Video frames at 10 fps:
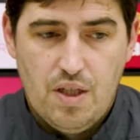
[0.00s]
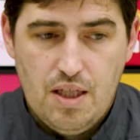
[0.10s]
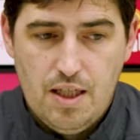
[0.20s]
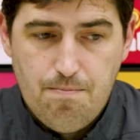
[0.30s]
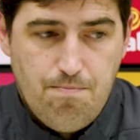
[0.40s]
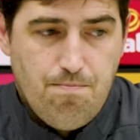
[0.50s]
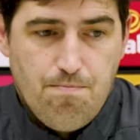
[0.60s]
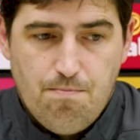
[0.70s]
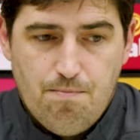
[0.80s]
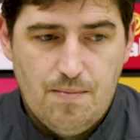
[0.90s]
Uh,
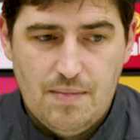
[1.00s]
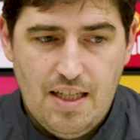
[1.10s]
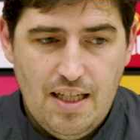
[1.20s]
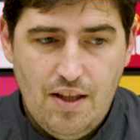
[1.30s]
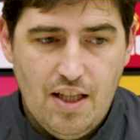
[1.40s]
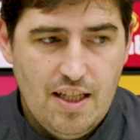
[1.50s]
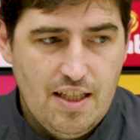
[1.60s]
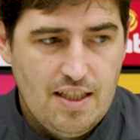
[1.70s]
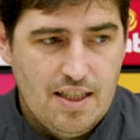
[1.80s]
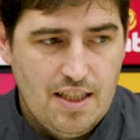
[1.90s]
I think
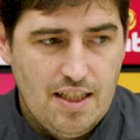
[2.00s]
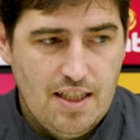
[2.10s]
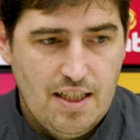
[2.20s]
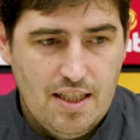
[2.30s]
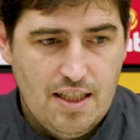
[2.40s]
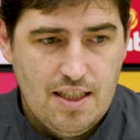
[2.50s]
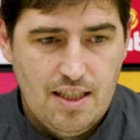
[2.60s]
he's uh,